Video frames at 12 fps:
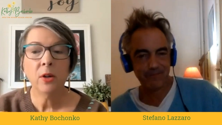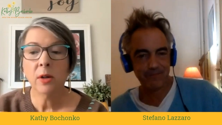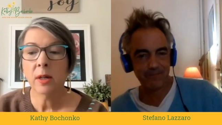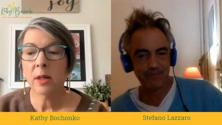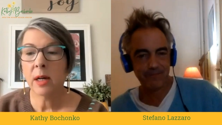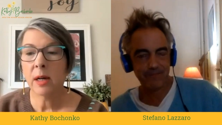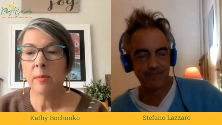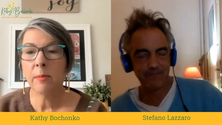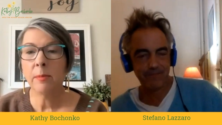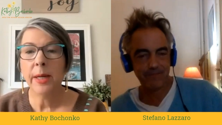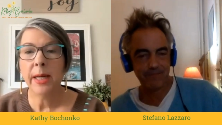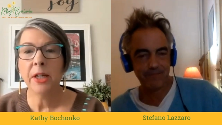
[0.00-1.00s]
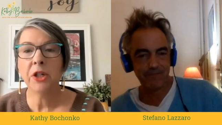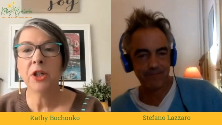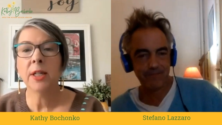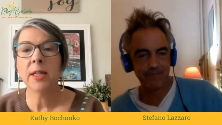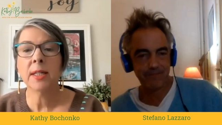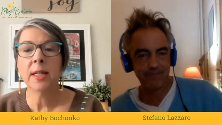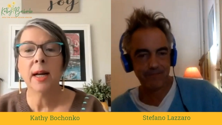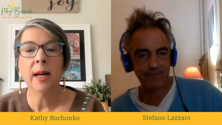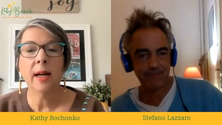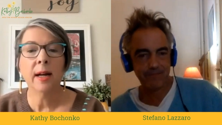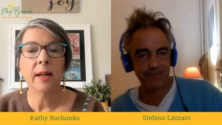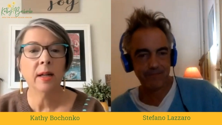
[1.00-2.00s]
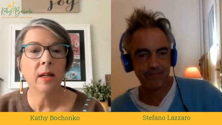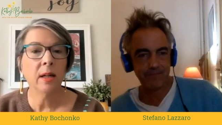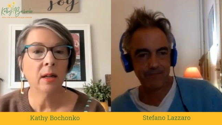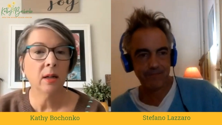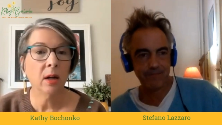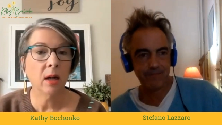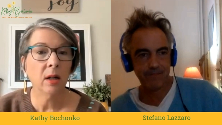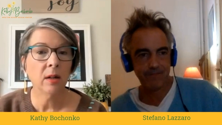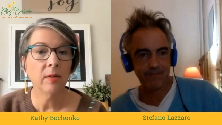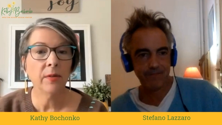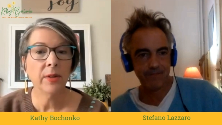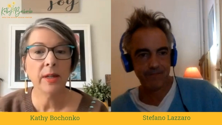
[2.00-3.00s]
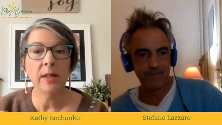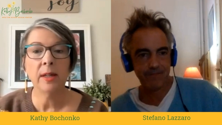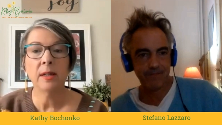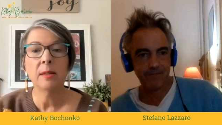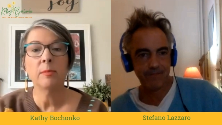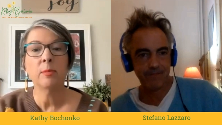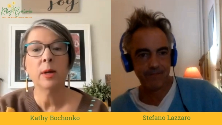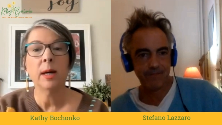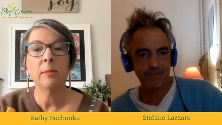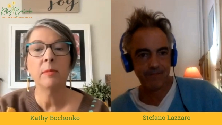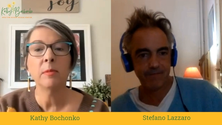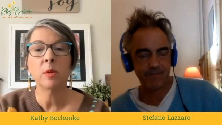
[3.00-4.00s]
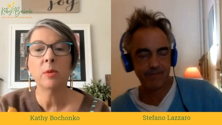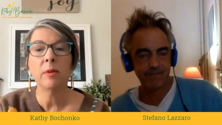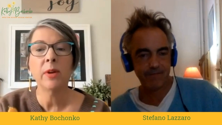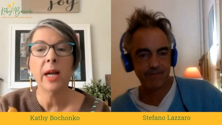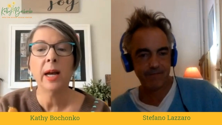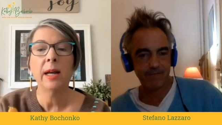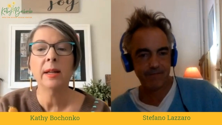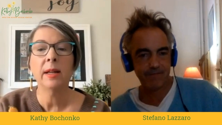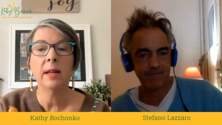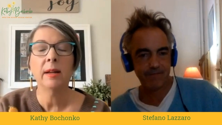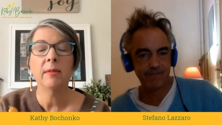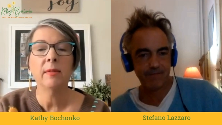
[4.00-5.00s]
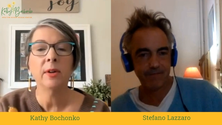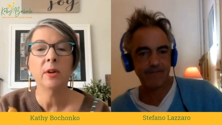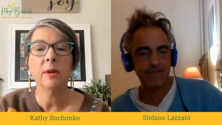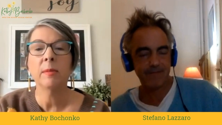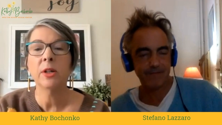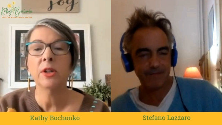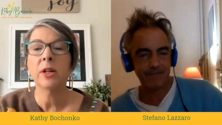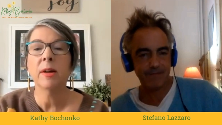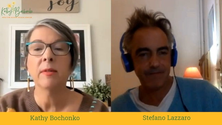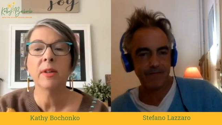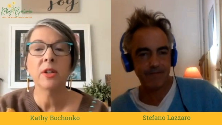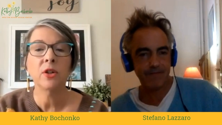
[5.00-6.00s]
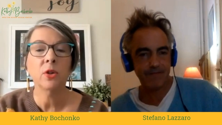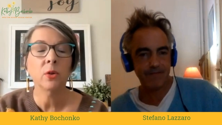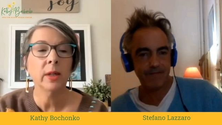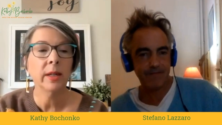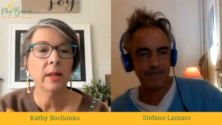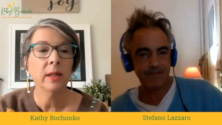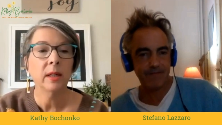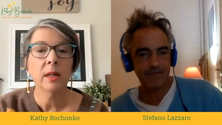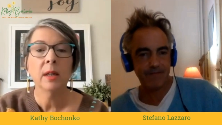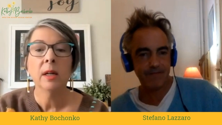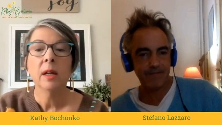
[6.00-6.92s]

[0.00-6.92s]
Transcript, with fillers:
Speaker 1: your um, patience on all of the problems we've had, and I very much have enjoyed